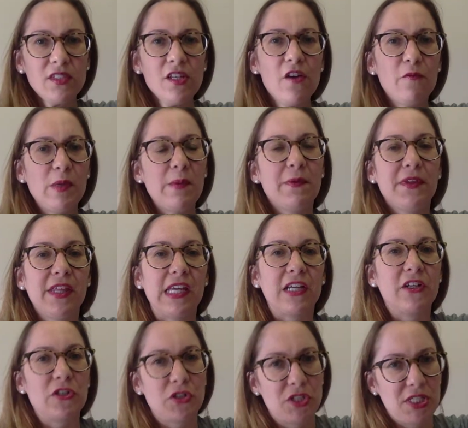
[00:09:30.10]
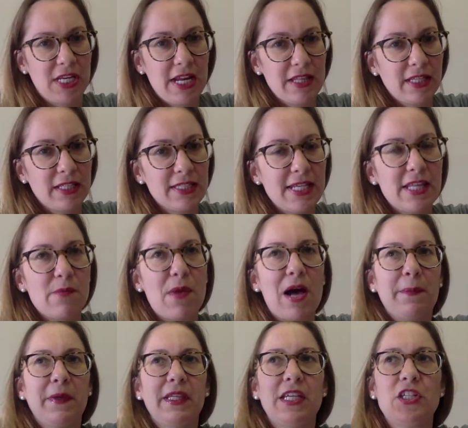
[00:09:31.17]
of people that you're interested in. Let's say the
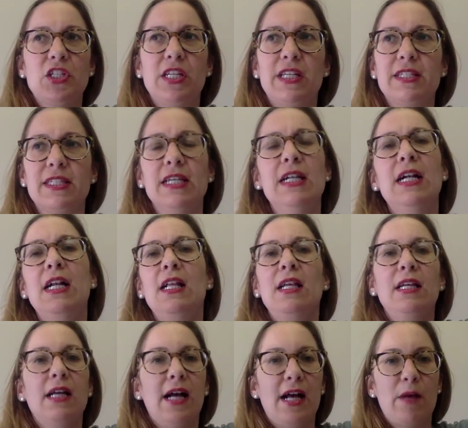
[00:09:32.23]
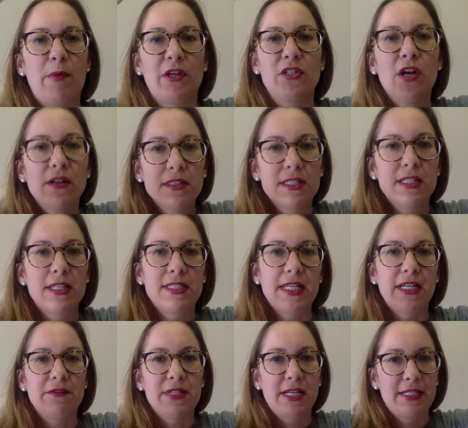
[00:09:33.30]
population is um, adults in the
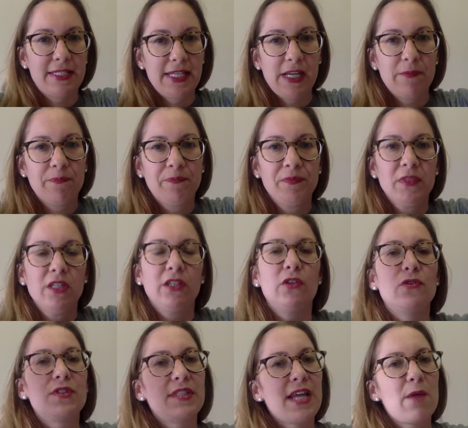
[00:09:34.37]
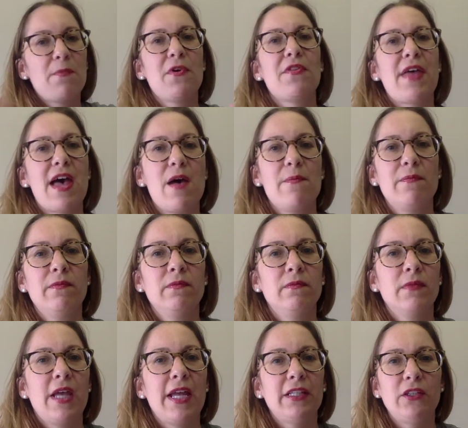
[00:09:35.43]
state of Tennessee. You sample them
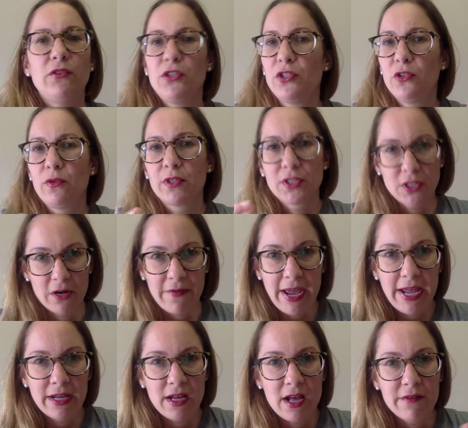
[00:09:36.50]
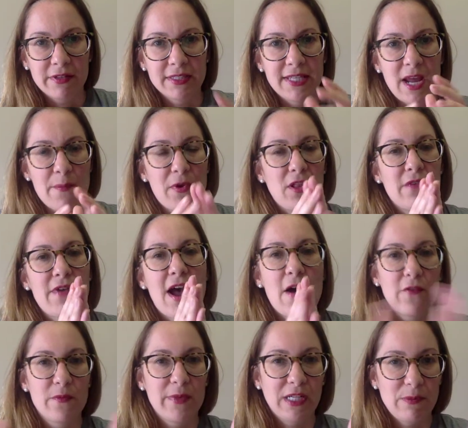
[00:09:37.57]
and you do a survey of a sample of
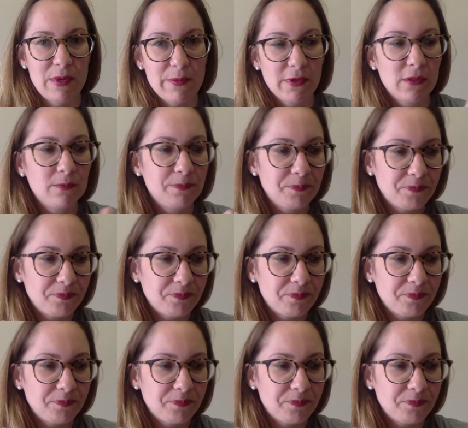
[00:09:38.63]
however many people.